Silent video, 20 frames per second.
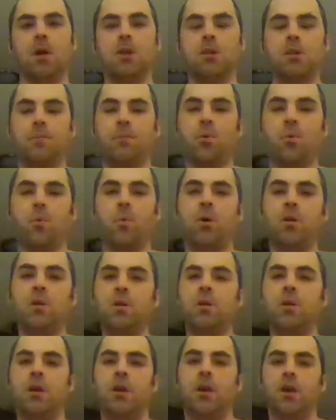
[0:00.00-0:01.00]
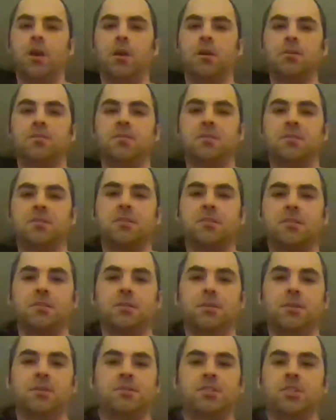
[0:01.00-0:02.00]
Number one is
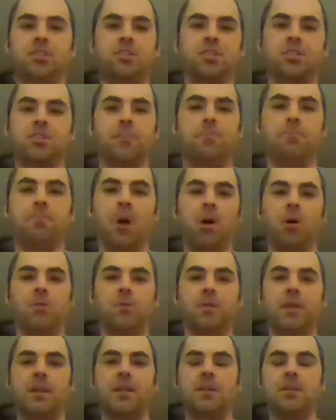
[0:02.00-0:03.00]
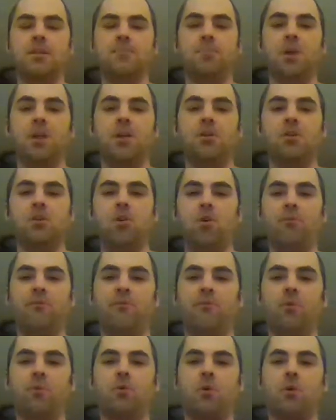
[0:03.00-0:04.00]
it just a belt that anybody can go for,